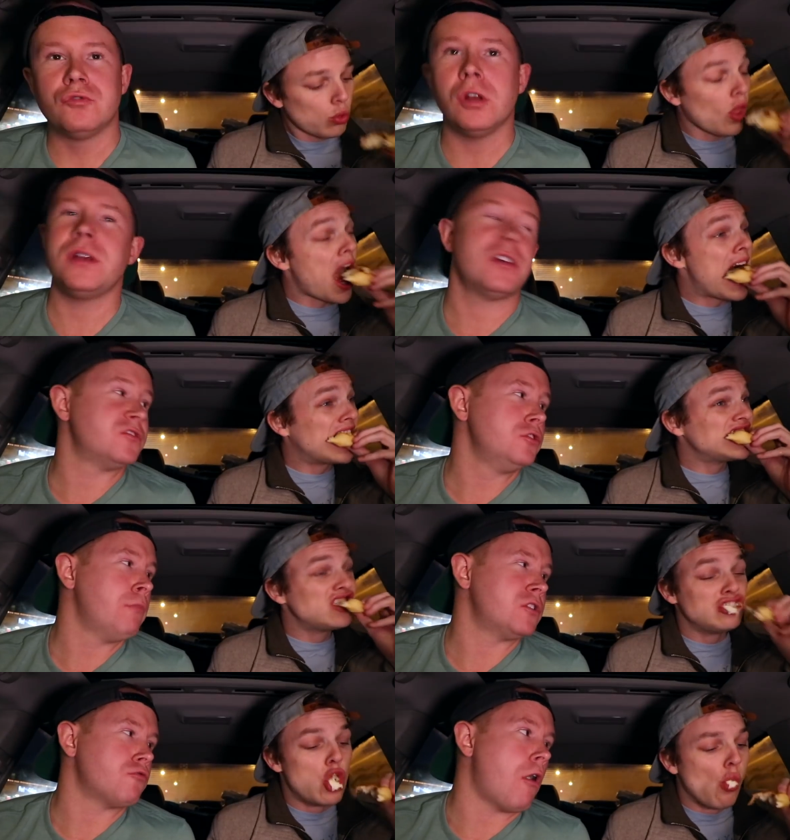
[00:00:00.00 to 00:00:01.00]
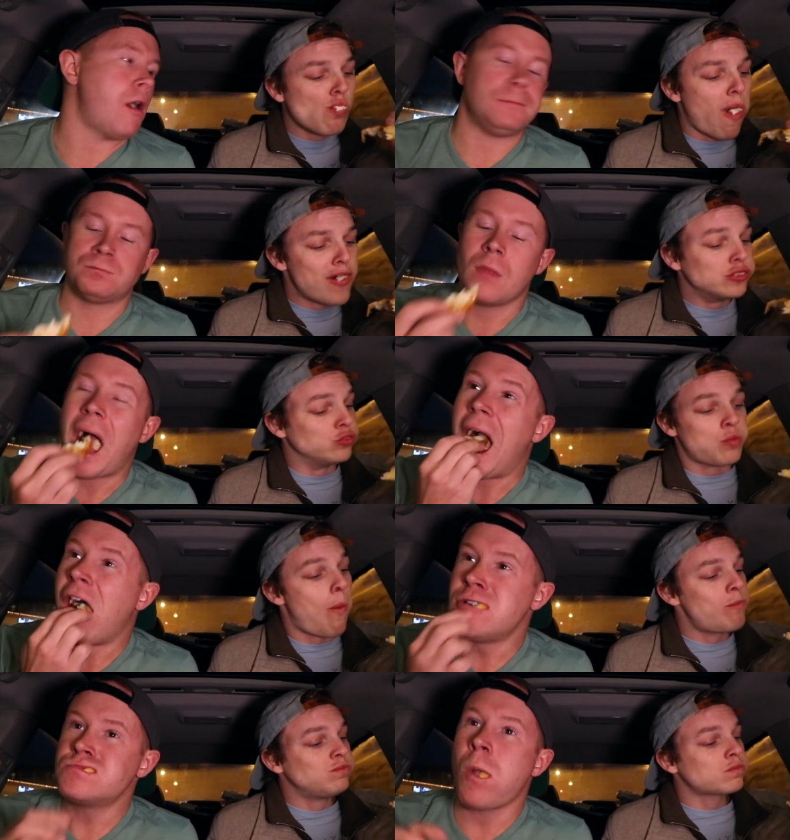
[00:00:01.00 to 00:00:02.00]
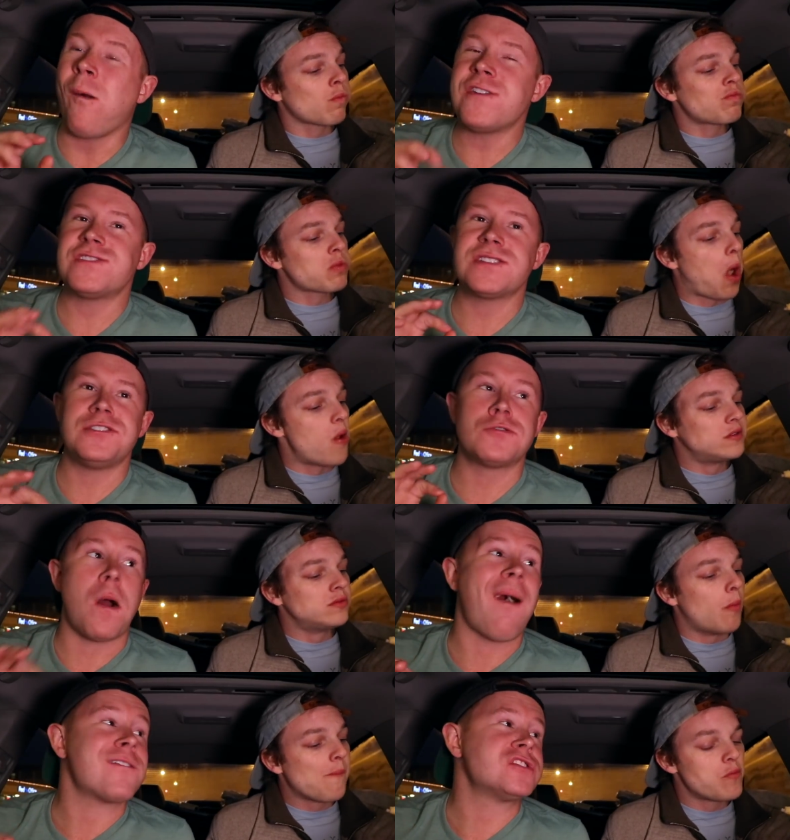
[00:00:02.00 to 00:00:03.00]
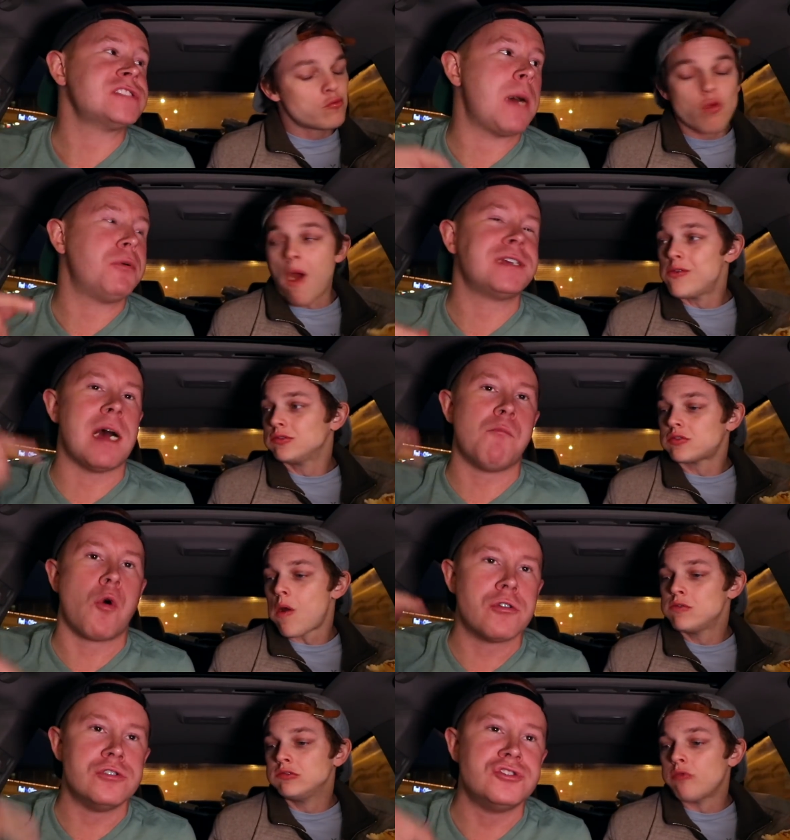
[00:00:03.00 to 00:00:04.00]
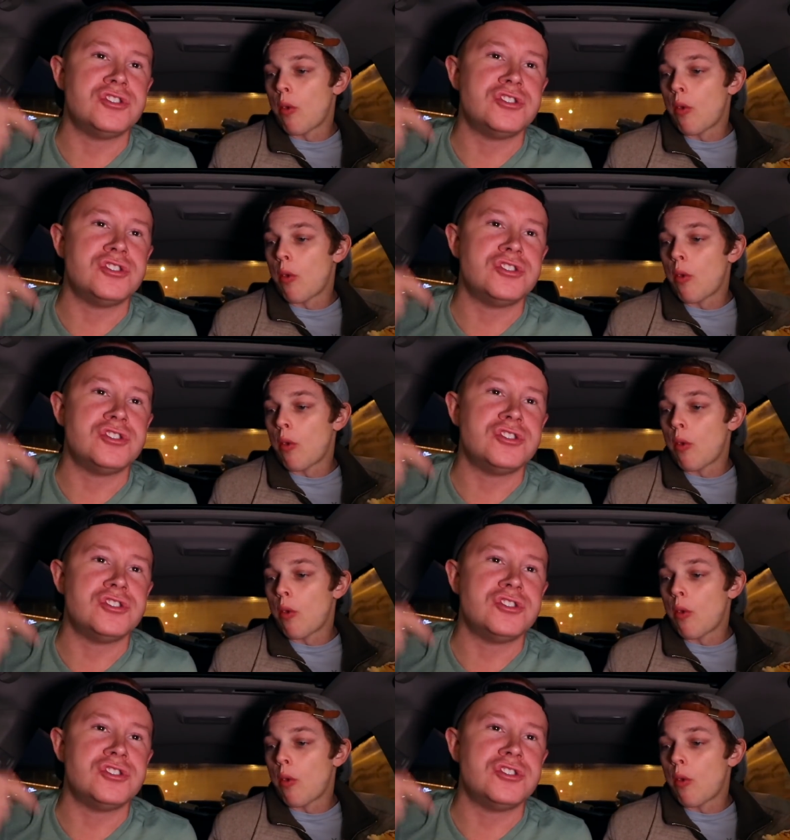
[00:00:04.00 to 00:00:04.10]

Speaker 1: really doesn't do much wrong. The only thing they do wrong is not putting out more new